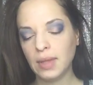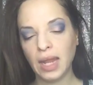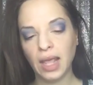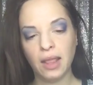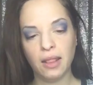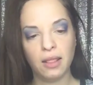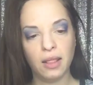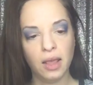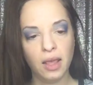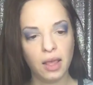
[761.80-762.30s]

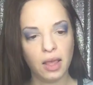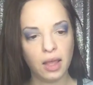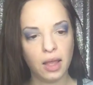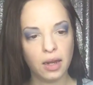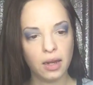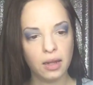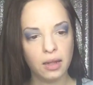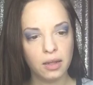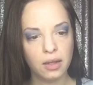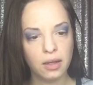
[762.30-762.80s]
and
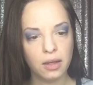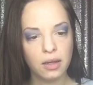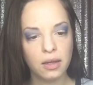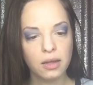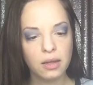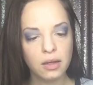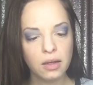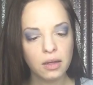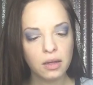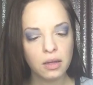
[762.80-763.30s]
then
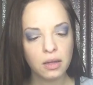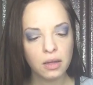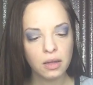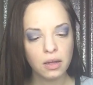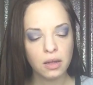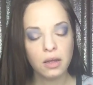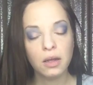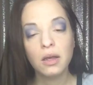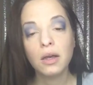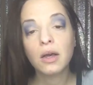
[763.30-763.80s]

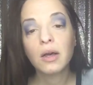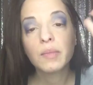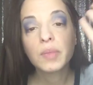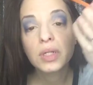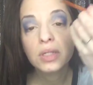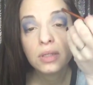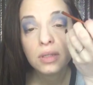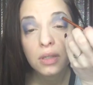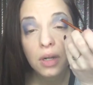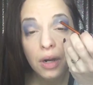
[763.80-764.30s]
I'm
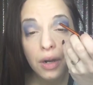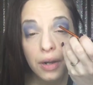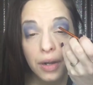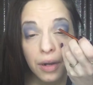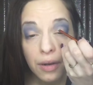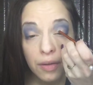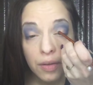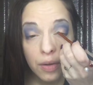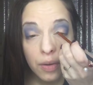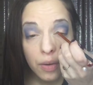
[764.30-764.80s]
going to start
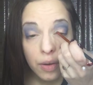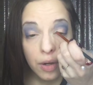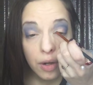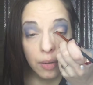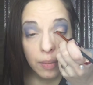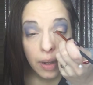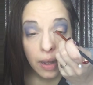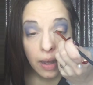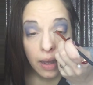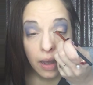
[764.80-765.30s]
here in the corner
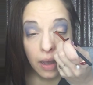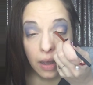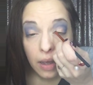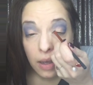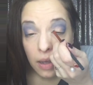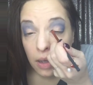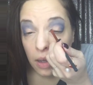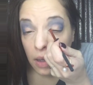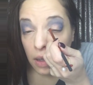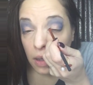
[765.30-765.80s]
of my
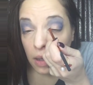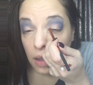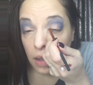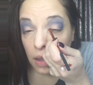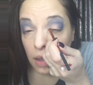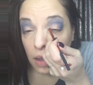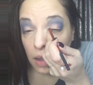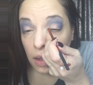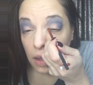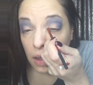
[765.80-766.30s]
eye,
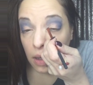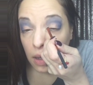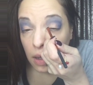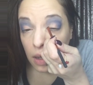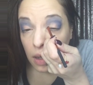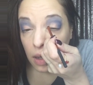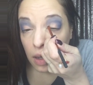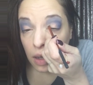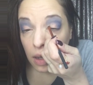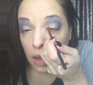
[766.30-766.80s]

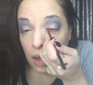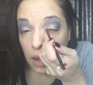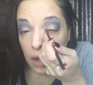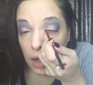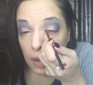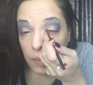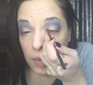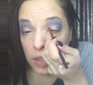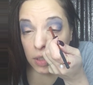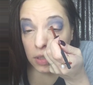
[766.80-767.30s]

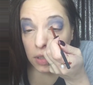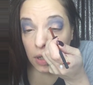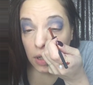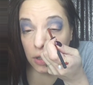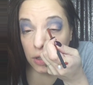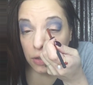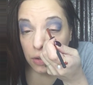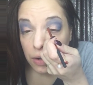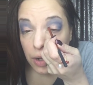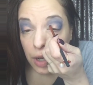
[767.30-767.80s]
and I'm going to
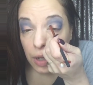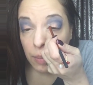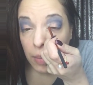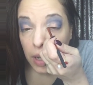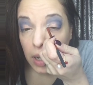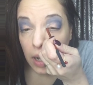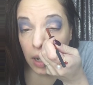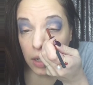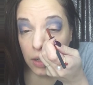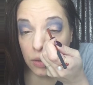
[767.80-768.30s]
start drawing
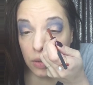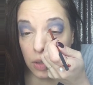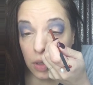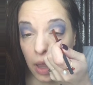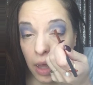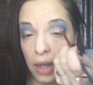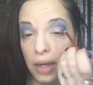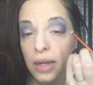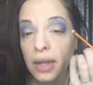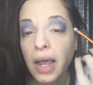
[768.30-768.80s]
my contour
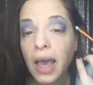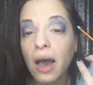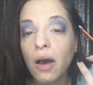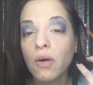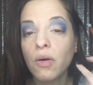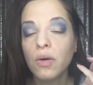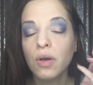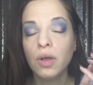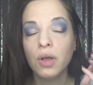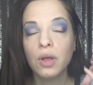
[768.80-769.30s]
line. Now,